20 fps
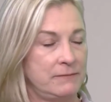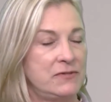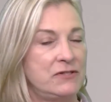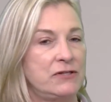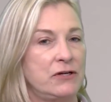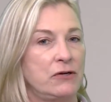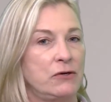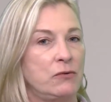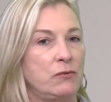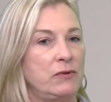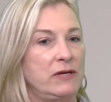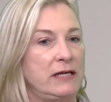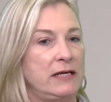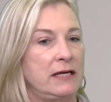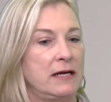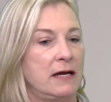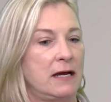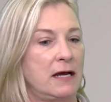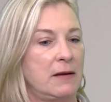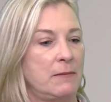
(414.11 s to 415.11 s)
So
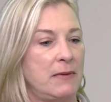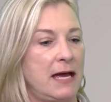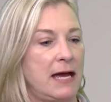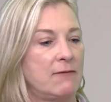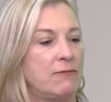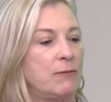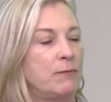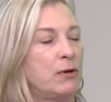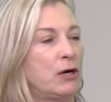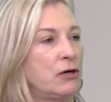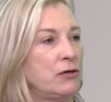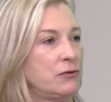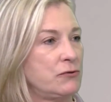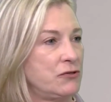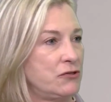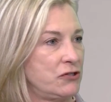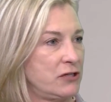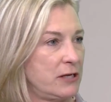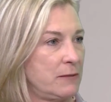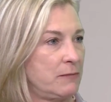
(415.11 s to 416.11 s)
we have a
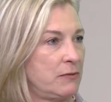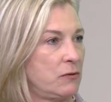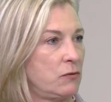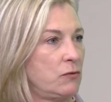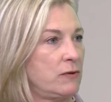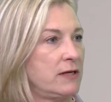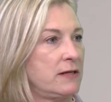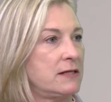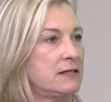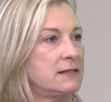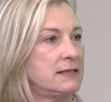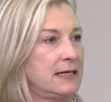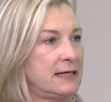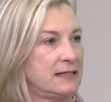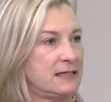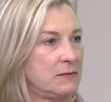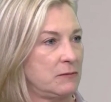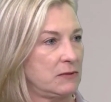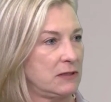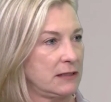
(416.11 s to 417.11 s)
partnership with
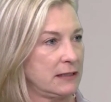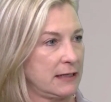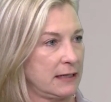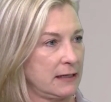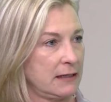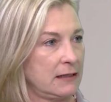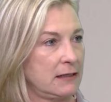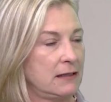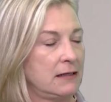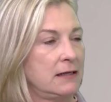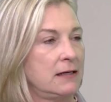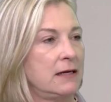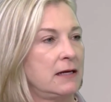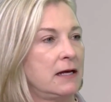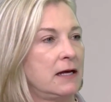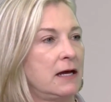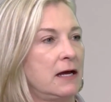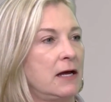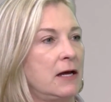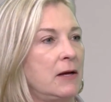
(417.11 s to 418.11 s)
Sansom Clinic.
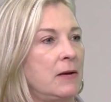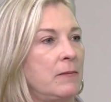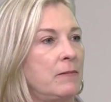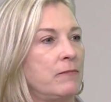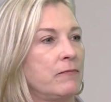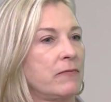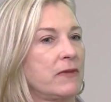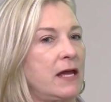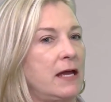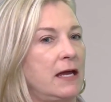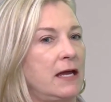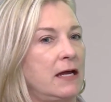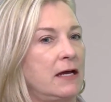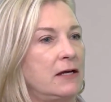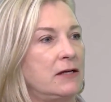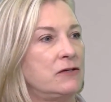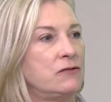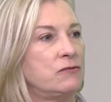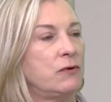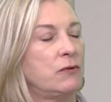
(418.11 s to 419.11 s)

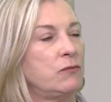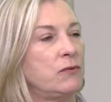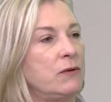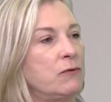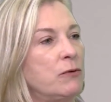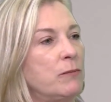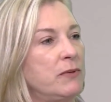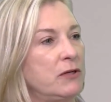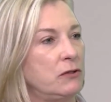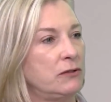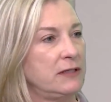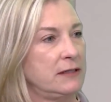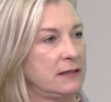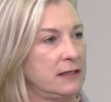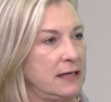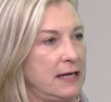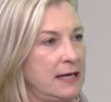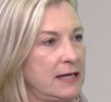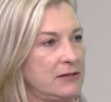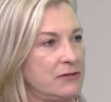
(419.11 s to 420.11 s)
And when we were building the
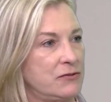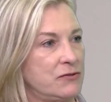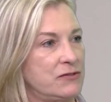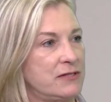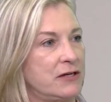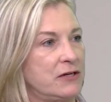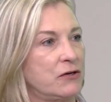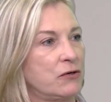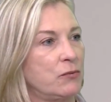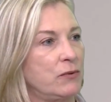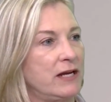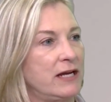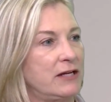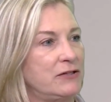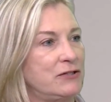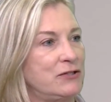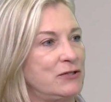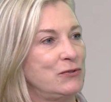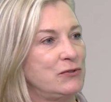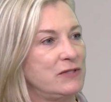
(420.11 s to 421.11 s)
Cancer Center, we
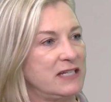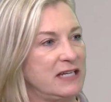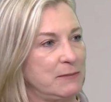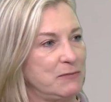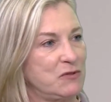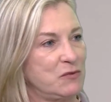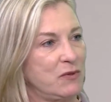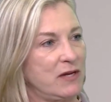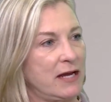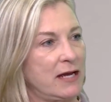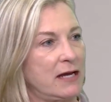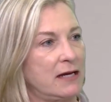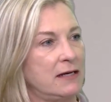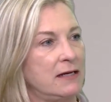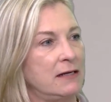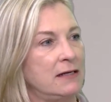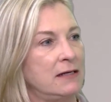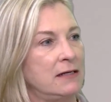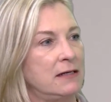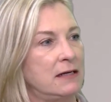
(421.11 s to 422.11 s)
had teams. We had
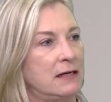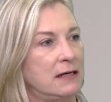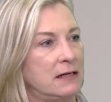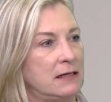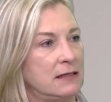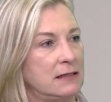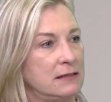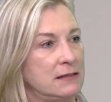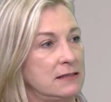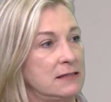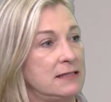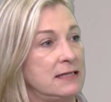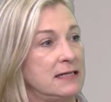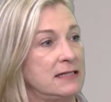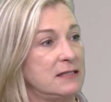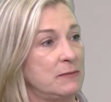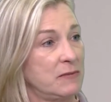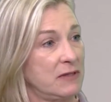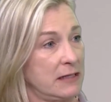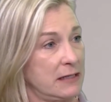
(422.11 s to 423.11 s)

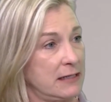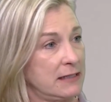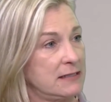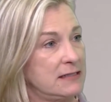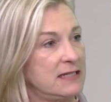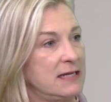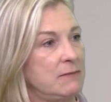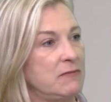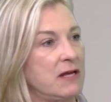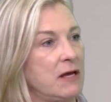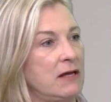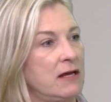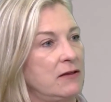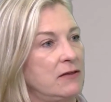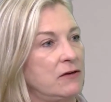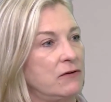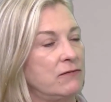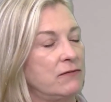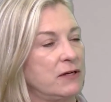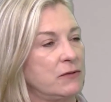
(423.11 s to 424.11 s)
Sansom Clinic's team
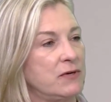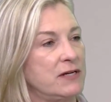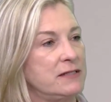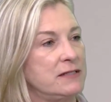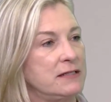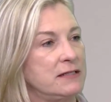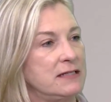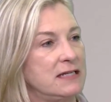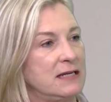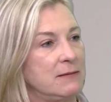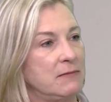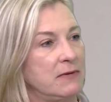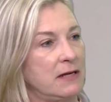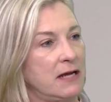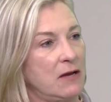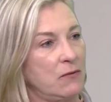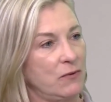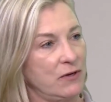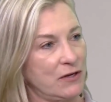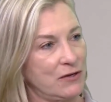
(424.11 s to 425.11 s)
and their fundraising team,
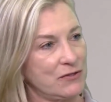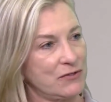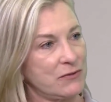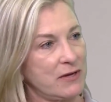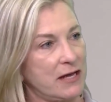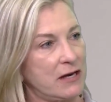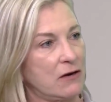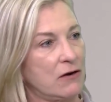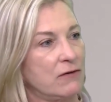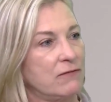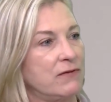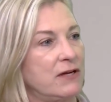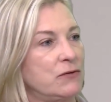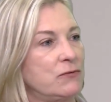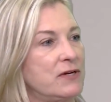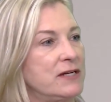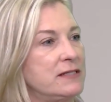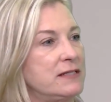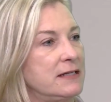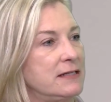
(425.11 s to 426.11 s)
and we also had our
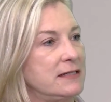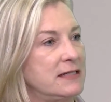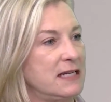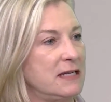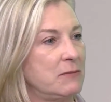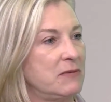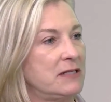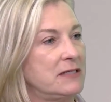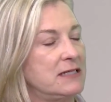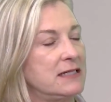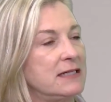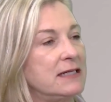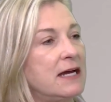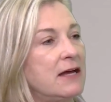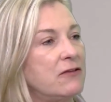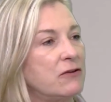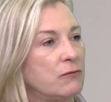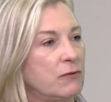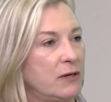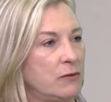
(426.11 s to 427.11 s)
fundraising team. And
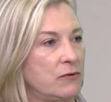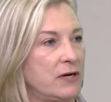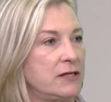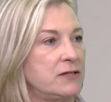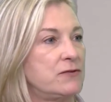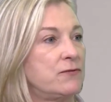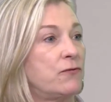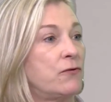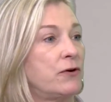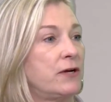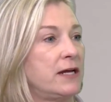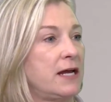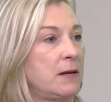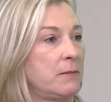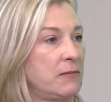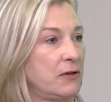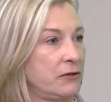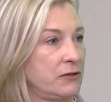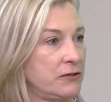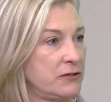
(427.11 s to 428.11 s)
together we raised
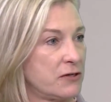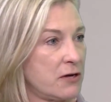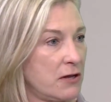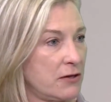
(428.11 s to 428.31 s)
$48 million.